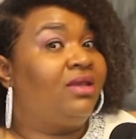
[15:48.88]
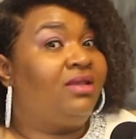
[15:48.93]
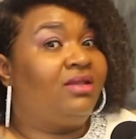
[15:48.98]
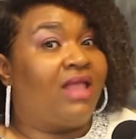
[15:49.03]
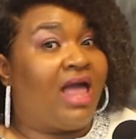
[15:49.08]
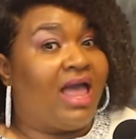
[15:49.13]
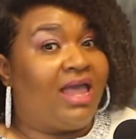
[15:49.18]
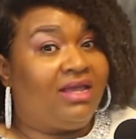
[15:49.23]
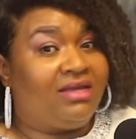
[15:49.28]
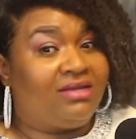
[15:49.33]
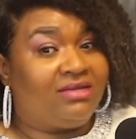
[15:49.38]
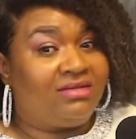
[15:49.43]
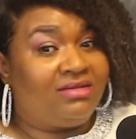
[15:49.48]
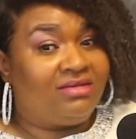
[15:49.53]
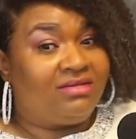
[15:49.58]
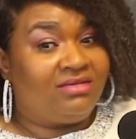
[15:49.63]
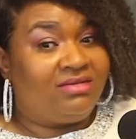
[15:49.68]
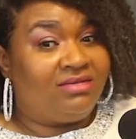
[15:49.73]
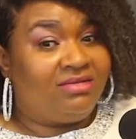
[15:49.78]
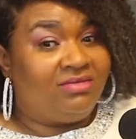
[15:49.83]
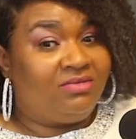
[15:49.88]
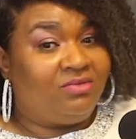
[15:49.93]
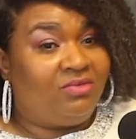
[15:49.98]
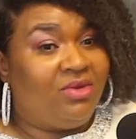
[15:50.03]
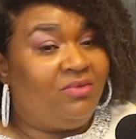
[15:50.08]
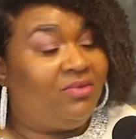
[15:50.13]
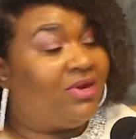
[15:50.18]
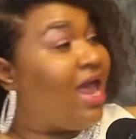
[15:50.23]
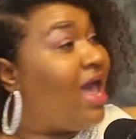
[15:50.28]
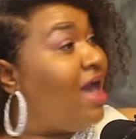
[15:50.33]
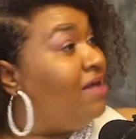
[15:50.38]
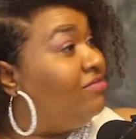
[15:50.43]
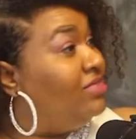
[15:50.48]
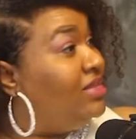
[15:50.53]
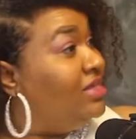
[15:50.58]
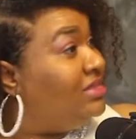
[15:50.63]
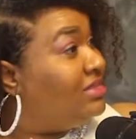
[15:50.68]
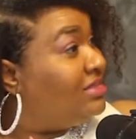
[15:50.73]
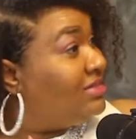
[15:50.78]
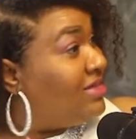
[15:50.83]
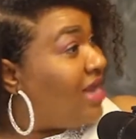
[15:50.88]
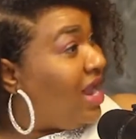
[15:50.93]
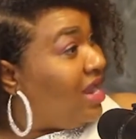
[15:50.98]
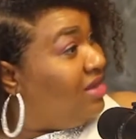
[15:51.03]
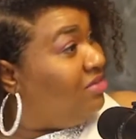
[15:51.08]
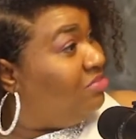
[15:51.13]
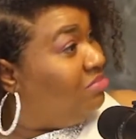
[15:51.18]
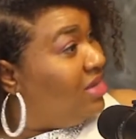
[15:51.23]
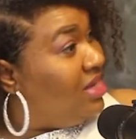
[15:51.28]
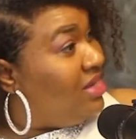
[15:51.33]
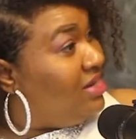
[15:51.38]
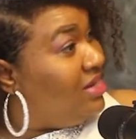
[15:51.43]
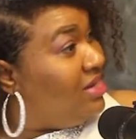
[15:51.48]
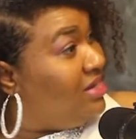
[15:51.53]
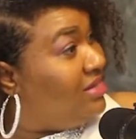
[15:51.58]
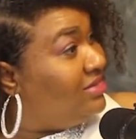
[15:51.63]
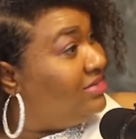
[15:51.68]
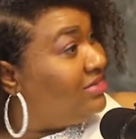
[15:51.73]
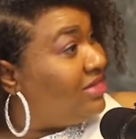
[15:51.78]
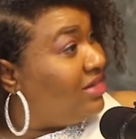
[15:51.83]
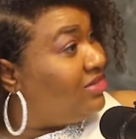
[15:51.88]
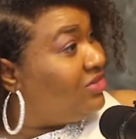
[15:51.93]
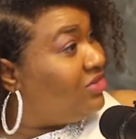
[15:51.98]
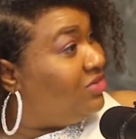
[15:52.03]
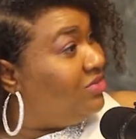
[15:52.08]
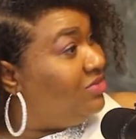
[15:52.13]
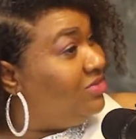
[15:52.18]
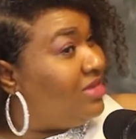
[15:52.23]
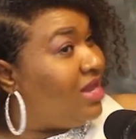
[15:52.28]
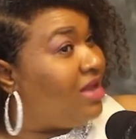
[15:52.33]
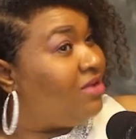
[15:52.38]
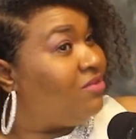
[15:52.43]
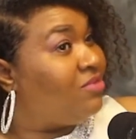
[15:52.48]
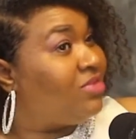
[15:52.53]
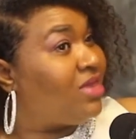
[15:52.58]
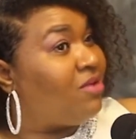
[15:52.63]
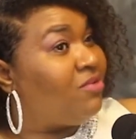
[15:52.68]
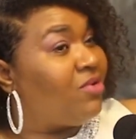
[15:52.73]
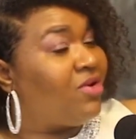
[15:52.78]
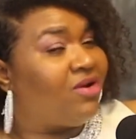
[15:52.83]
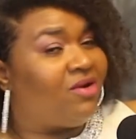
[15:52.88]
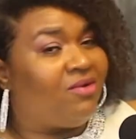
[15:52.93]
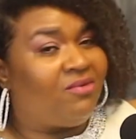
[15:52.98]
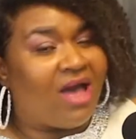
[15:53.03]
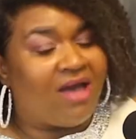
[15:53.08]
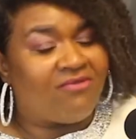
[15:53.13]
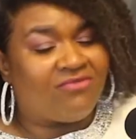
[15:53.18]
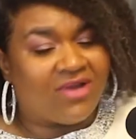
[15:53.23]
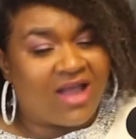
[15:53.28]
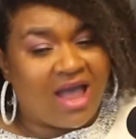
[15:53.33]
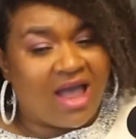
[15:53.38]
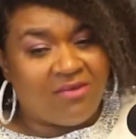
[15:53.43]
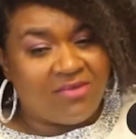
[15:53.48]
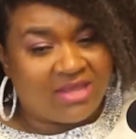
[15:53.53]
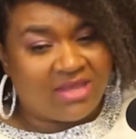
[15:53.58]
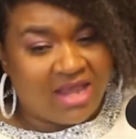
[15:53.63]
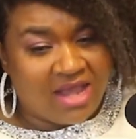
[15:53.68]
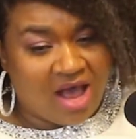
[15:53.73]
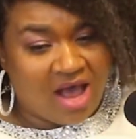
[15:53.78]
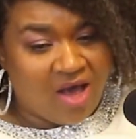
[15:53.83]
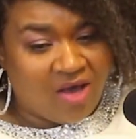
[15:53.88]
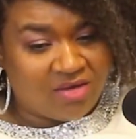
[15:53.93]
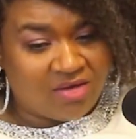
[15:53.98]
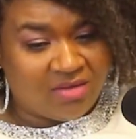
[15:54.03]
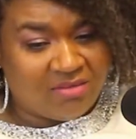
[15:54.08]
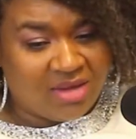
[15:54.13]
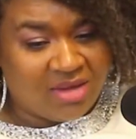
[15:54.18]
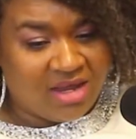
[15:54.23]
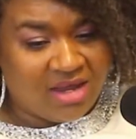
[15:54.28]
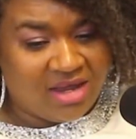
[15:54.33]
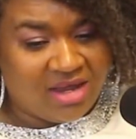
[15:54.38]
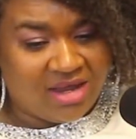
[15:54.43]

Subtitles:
like, we would have these state meetings that they were, I forgot what they called them.